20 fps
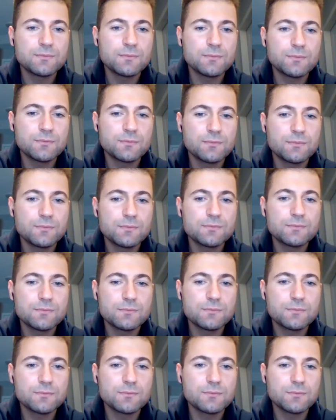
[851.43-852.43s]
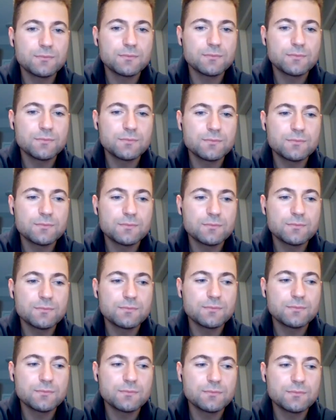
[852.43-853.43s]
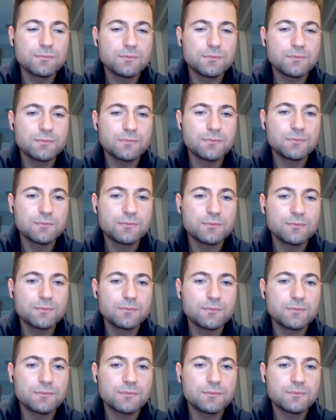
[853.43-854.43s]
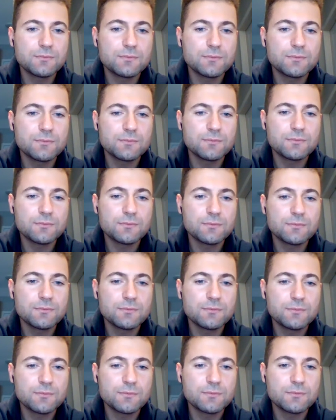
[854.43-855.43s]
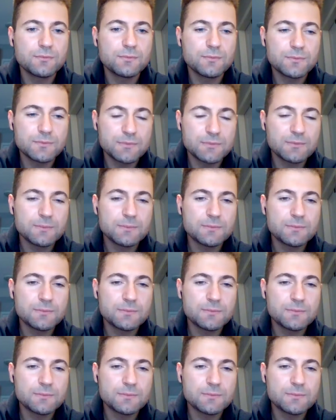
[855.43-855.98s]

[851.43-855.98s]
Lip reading: [no speech]